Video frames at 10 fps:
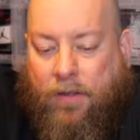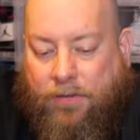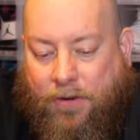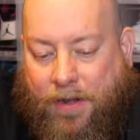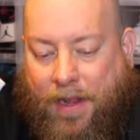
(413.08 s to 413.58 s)

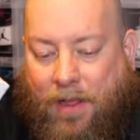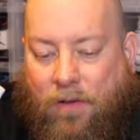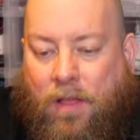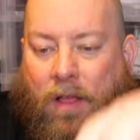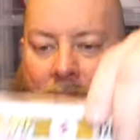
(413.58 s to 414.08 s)
So right
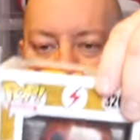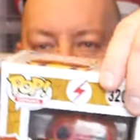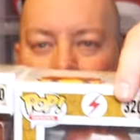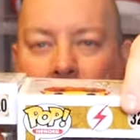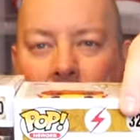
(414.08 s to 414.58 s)
now,
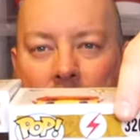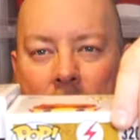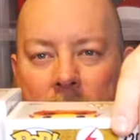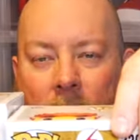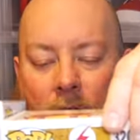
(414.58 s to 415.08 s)

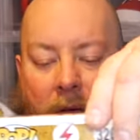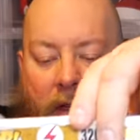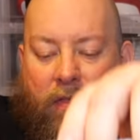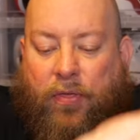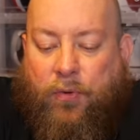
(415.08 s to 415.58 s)
total of
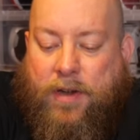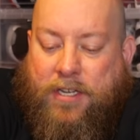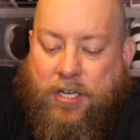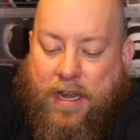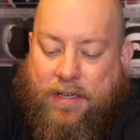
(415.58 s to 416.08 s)
three
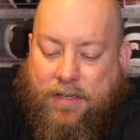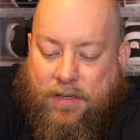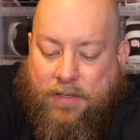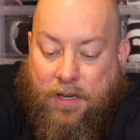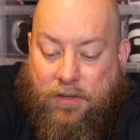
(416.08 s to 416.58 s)

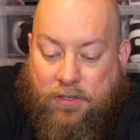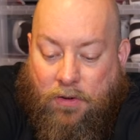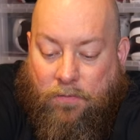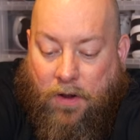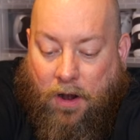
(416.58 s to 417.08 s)
chases
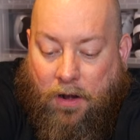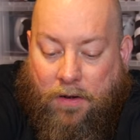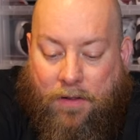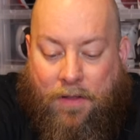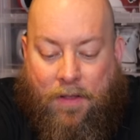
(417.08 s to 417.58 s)
so far.
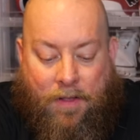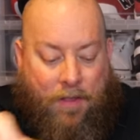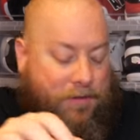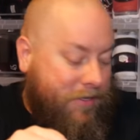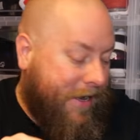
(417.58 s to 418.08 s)

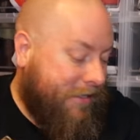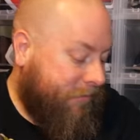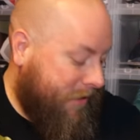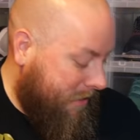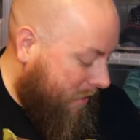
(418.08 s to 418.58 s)
So that's
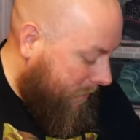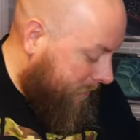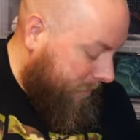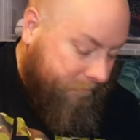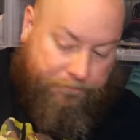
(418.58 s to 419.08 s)
freaking
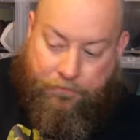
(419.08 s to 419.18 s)
awesome.